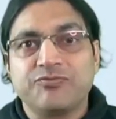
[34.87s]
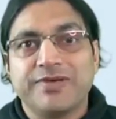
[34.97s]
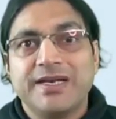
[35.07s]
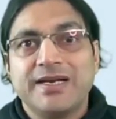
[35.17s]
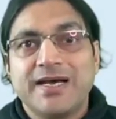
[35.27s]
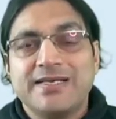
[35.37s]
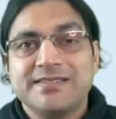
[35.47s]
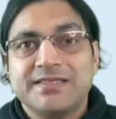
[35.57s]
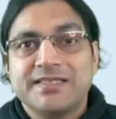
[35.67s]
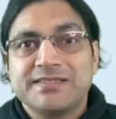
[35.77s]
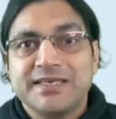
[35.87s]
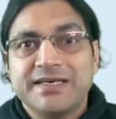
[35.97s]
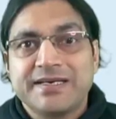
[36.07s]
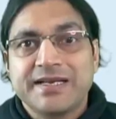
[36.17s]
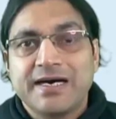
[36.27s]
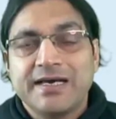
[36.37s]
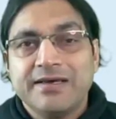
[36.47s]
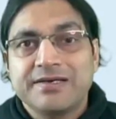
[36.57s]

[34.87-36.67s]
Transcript: we realized that this entire